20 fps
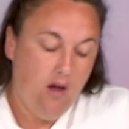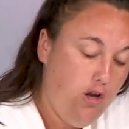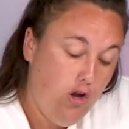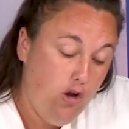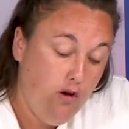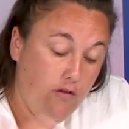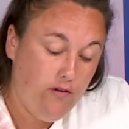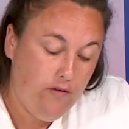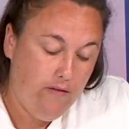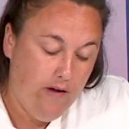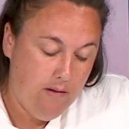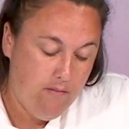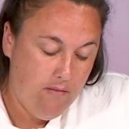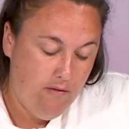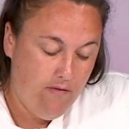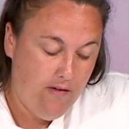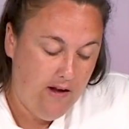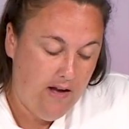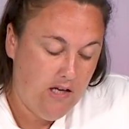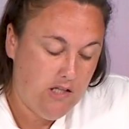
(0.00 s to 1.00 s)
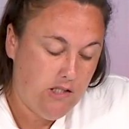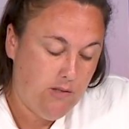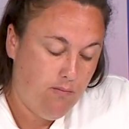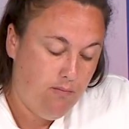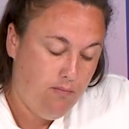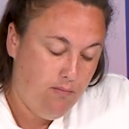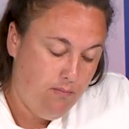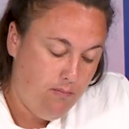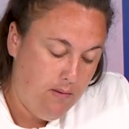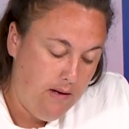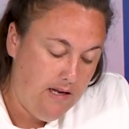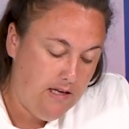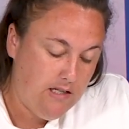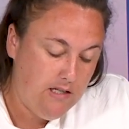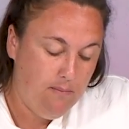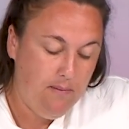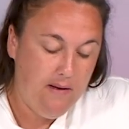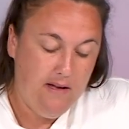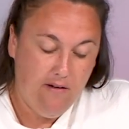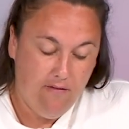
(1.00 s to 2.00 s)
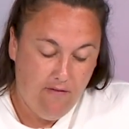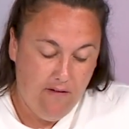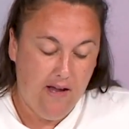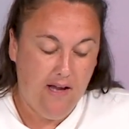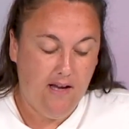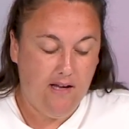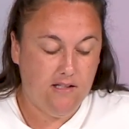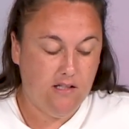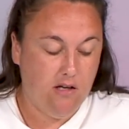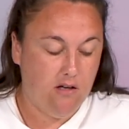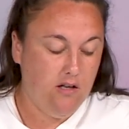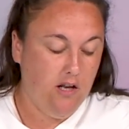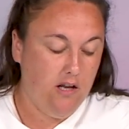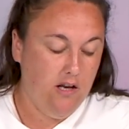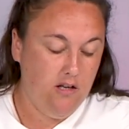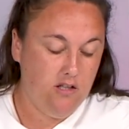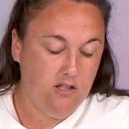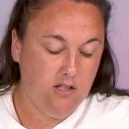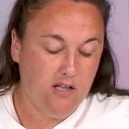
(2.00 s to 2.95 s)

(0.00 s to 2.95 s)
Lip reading: youth development phase, PDP phase, I'd like you to